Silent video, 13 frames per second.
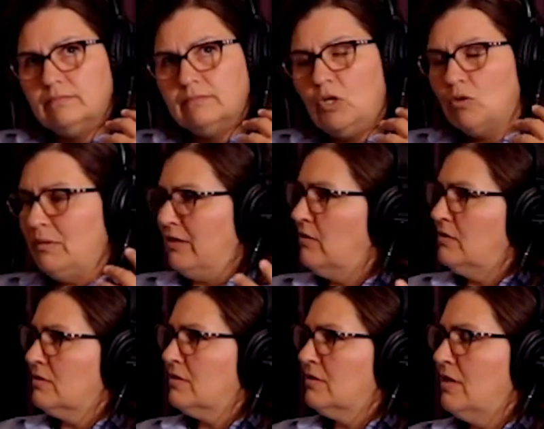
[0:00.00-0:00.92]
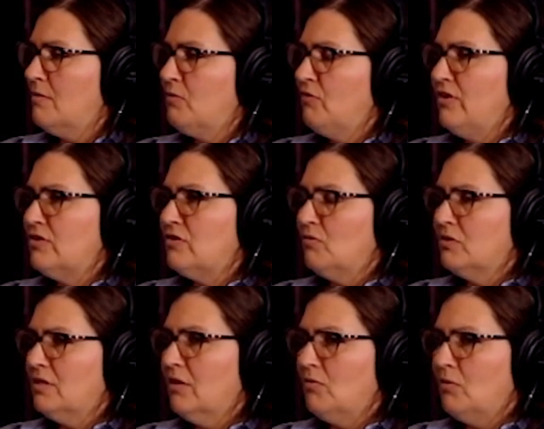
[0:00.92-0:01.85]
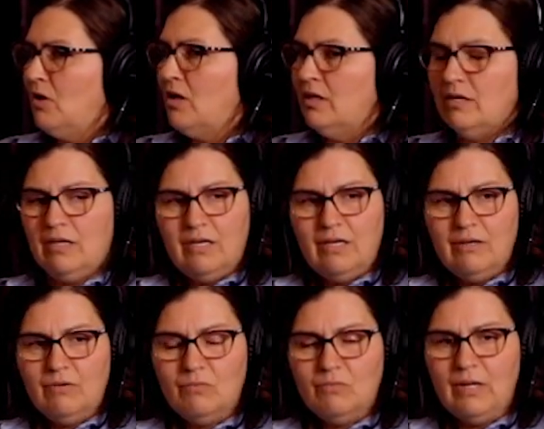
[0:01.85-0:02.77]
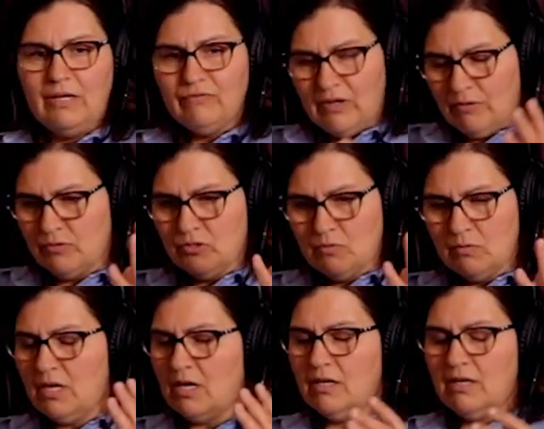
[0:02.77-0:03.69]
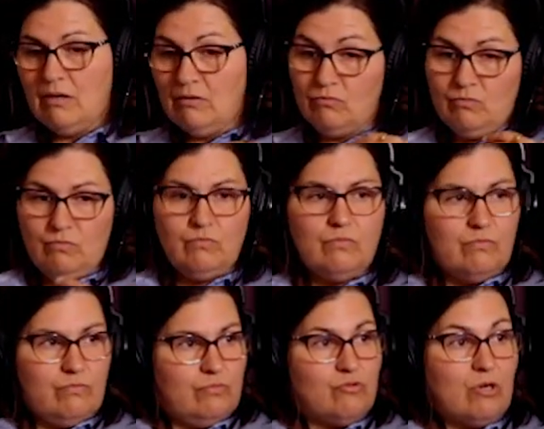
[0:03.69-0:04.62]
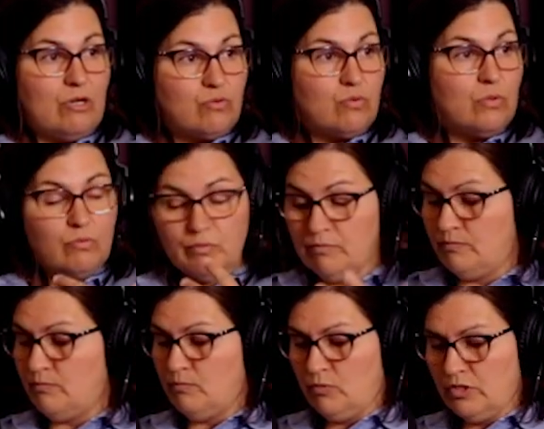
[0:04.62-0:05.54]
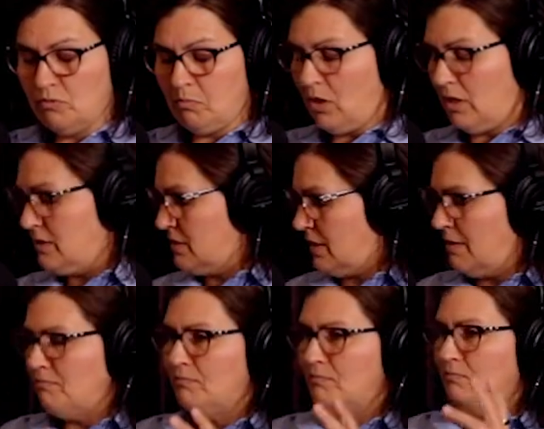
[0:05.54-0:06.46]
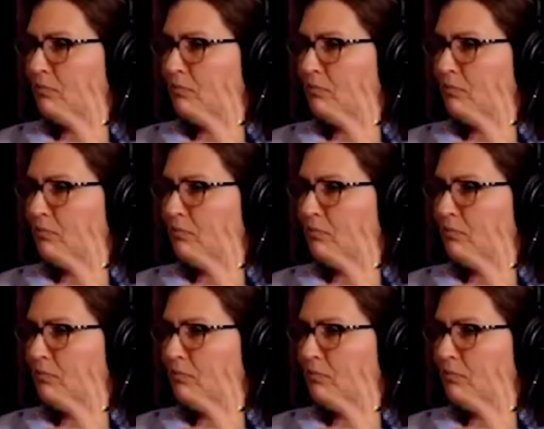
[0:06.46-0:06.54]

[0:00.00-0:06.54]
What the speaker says: oh my goodness, not prevention. What's the other one? On wildfire, not on structural response. I'm